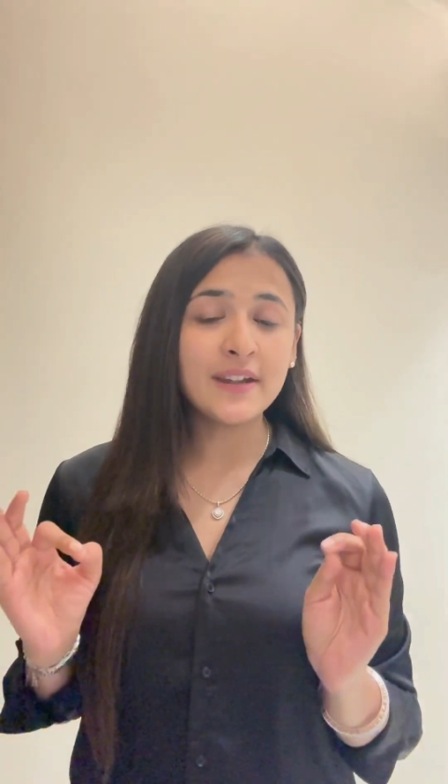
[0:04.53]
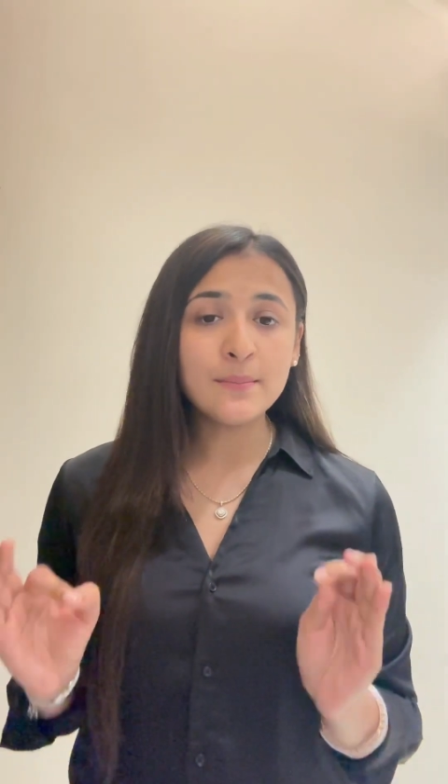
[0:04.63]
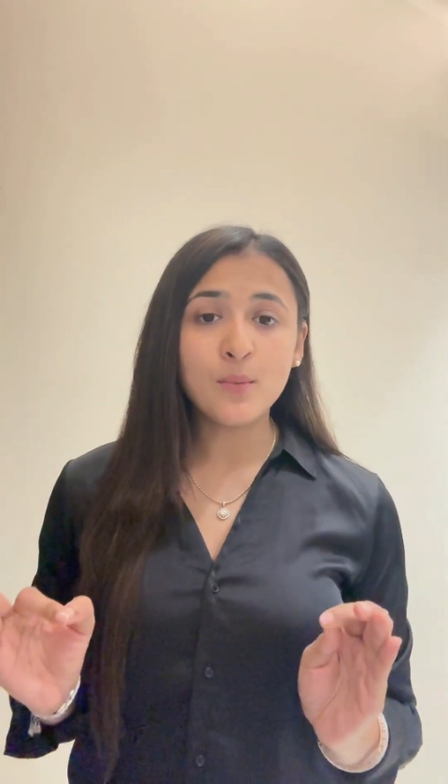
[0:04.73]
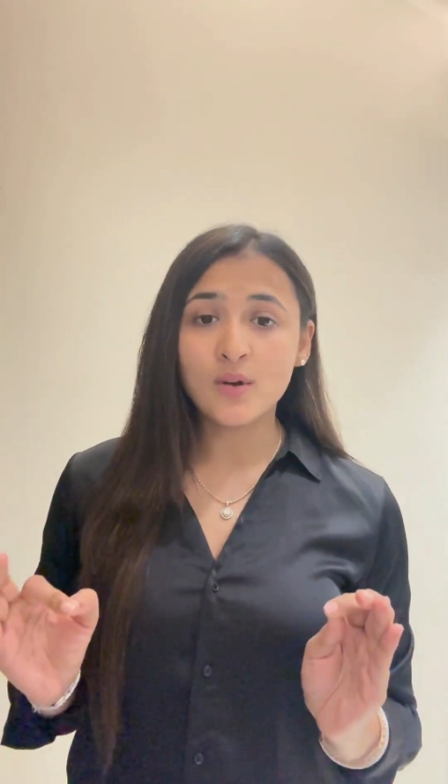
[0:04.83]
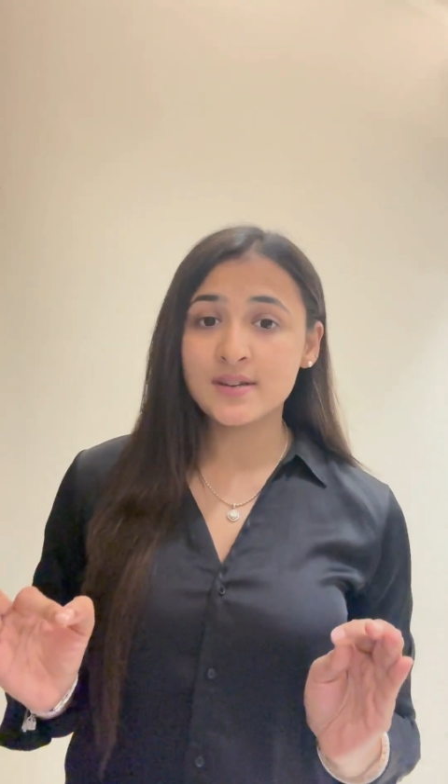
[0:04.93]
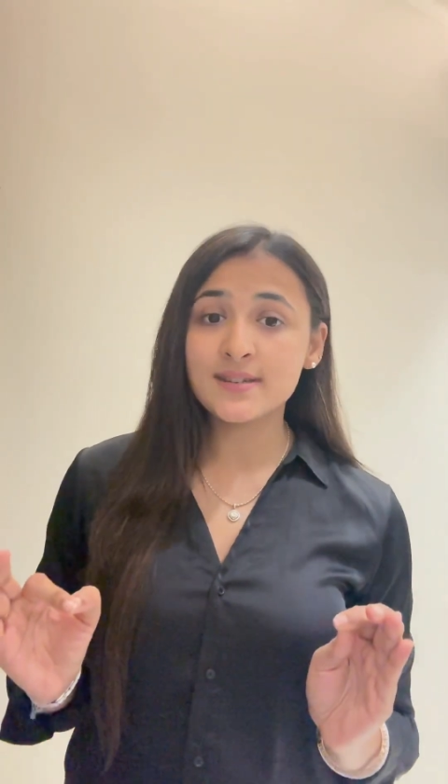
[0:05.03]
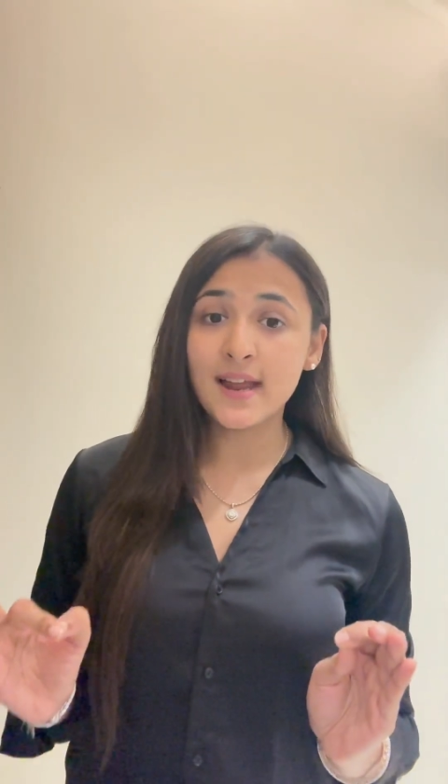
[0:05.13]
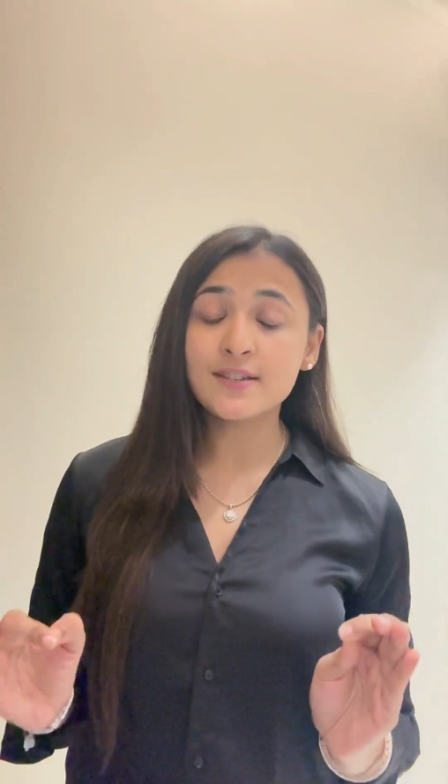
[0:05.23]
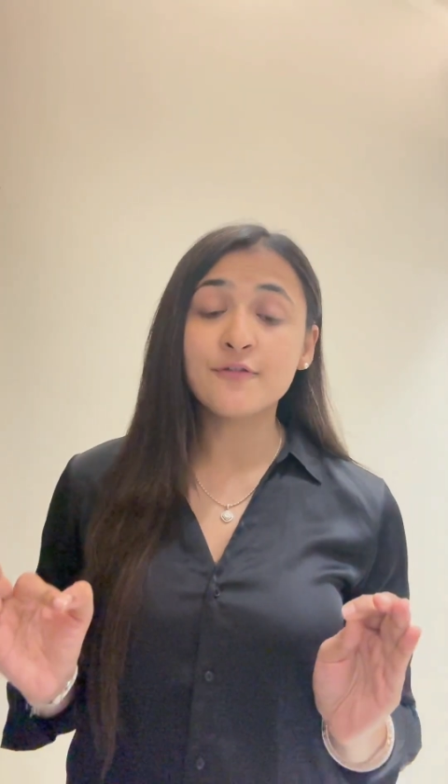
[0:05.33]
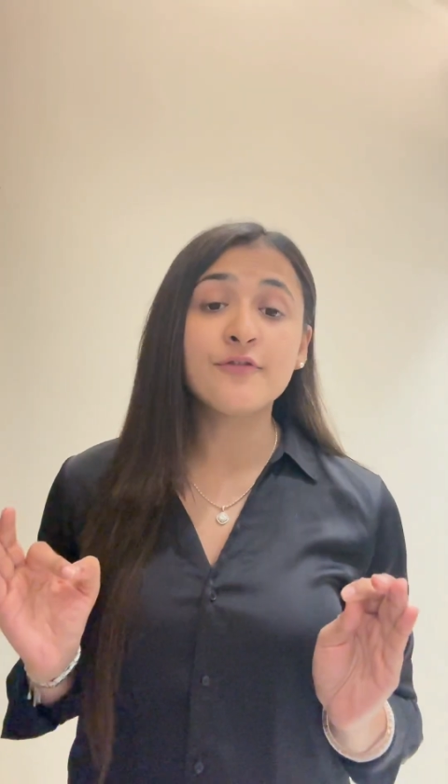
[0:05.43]
important
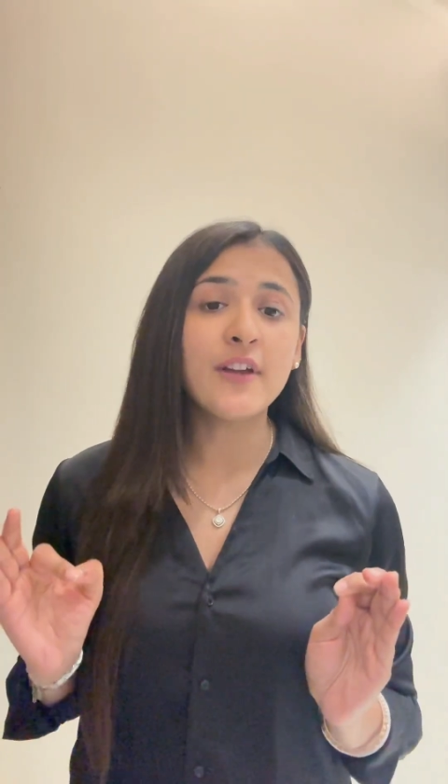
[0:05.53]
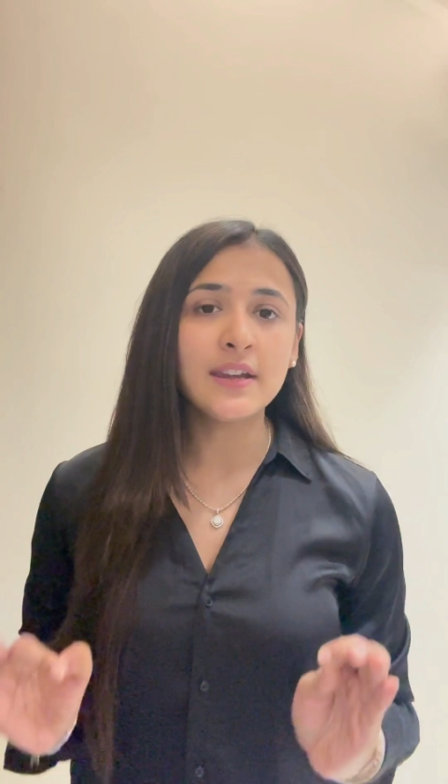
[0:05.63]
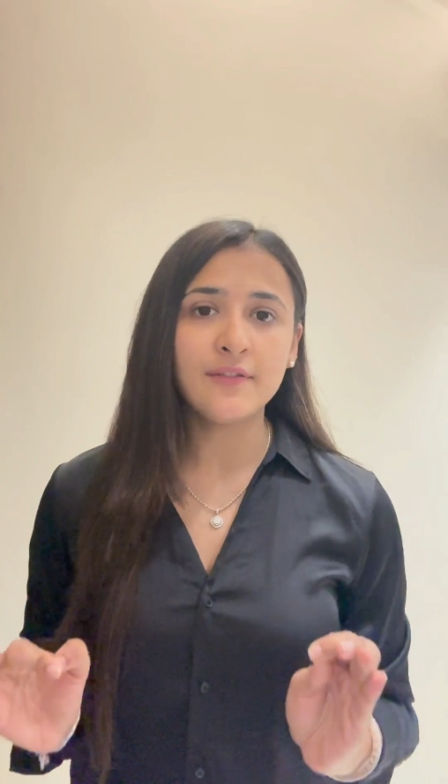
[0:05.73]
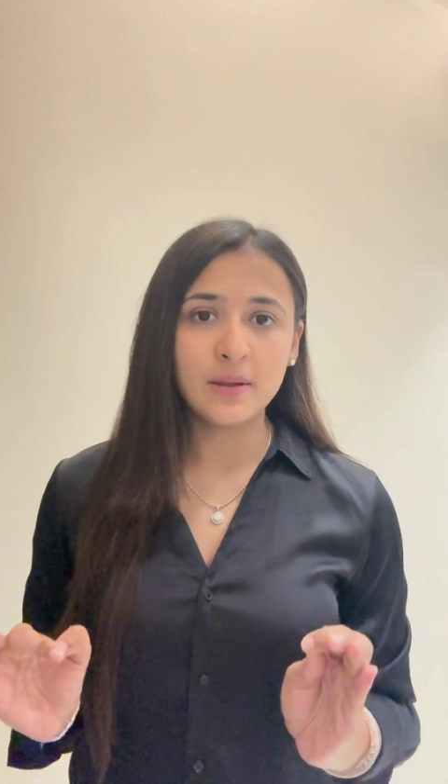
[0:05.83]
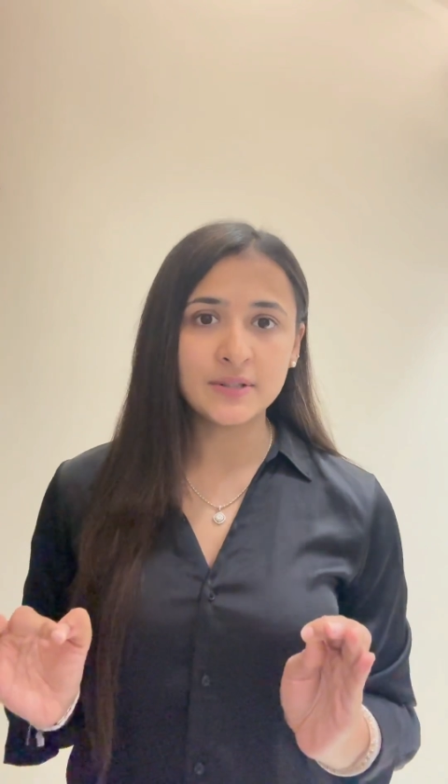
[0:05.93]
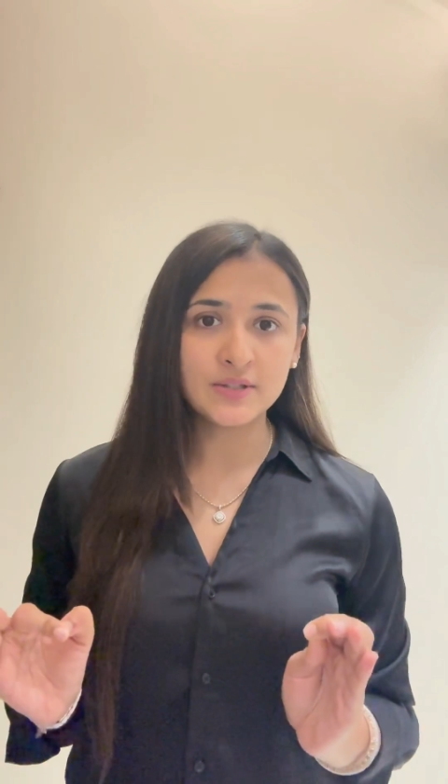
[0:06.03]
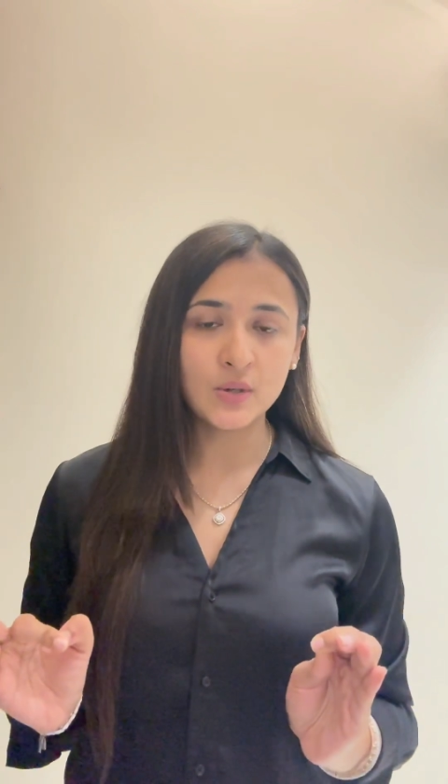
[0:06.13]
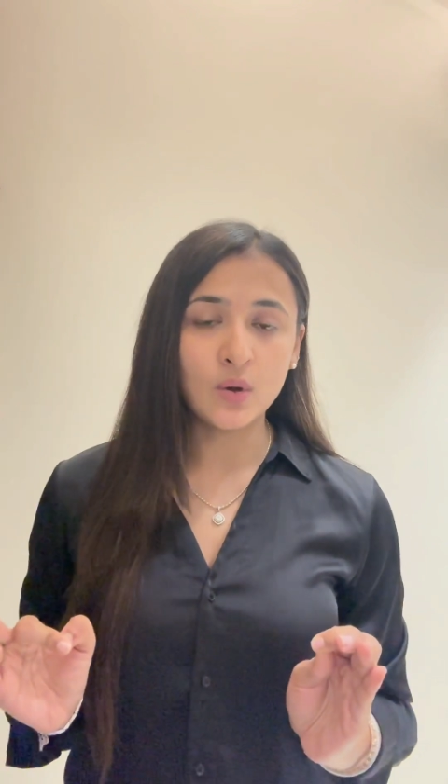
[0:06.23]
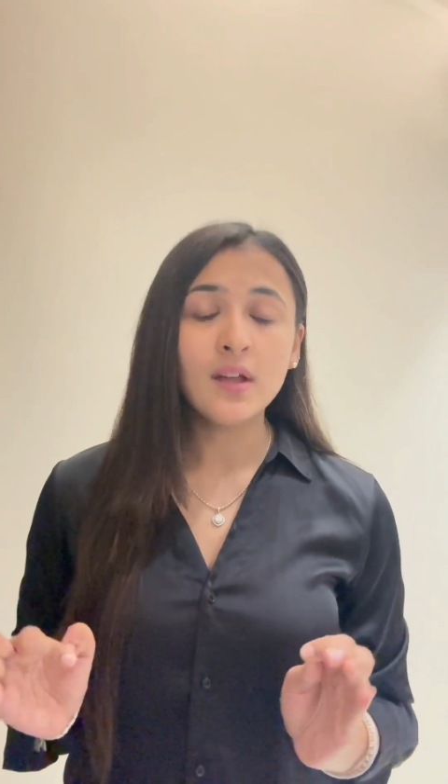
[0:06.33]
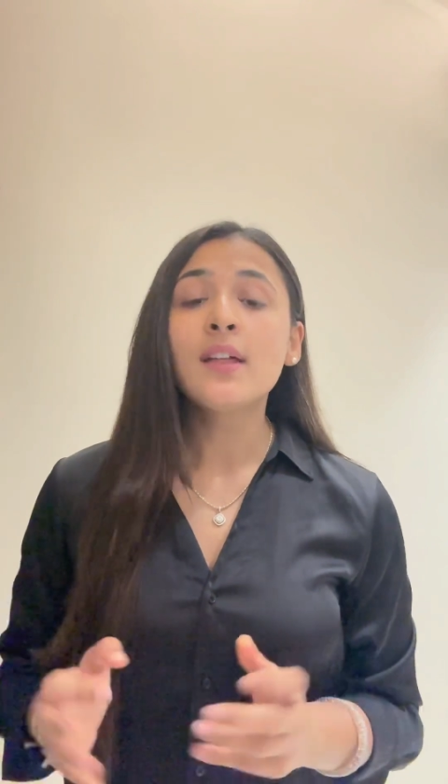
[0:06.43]
and a very famous law,